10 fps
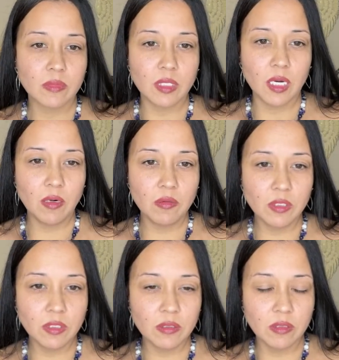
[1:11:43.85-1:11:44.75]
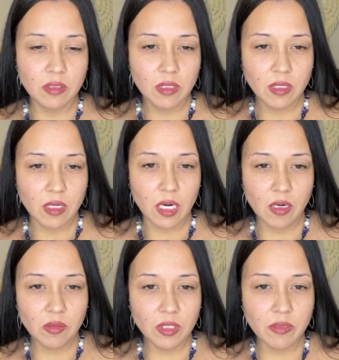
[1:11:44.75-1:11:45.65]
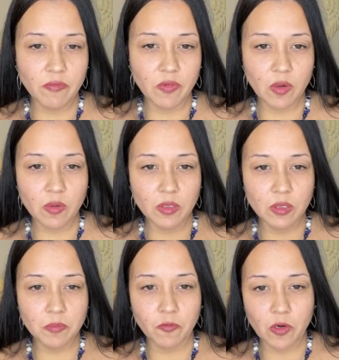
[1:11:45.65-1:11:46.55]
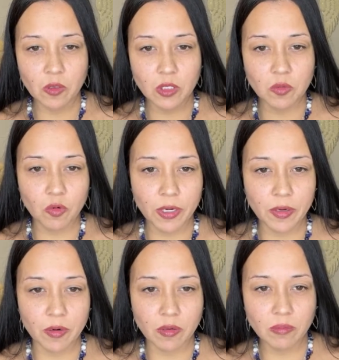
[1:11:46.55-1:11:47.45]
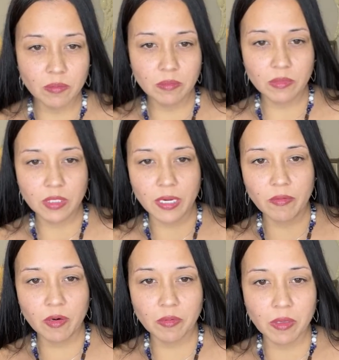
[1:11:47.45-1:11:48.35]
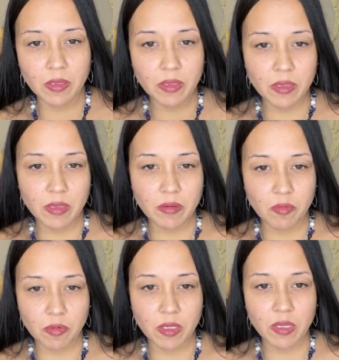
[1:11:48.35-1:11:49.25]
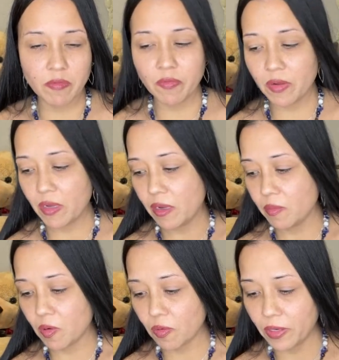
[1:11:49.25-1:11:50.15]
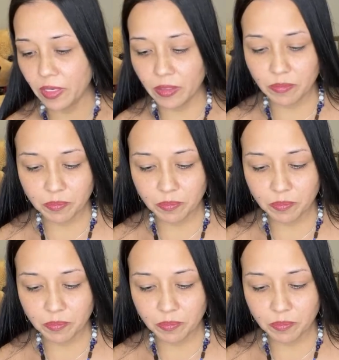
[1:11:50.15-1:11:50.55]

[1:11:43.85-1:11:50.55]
I was Inferno's first reader to ever give him a reading.